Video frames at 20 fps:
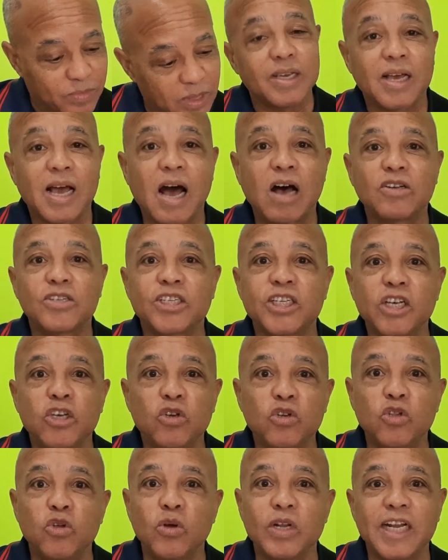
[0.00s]
I'll see
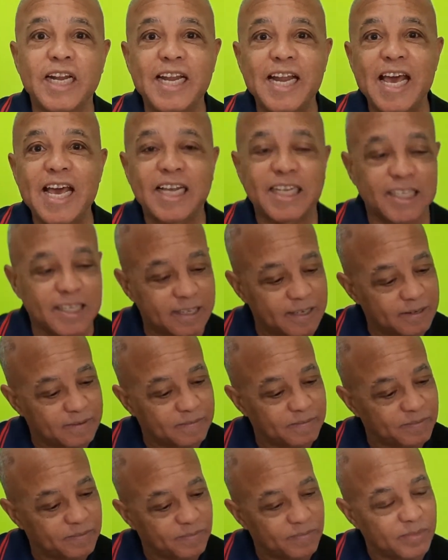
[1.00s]
you during the next
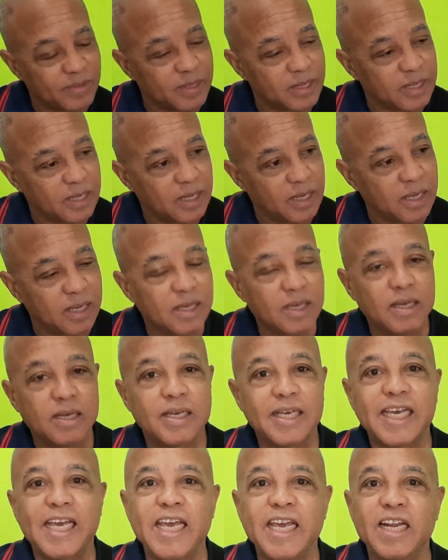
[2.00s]

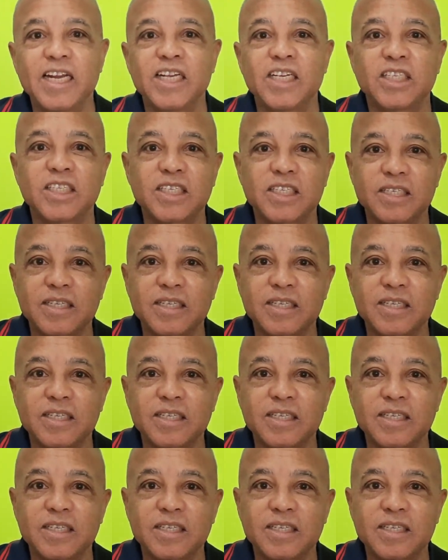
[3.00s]
English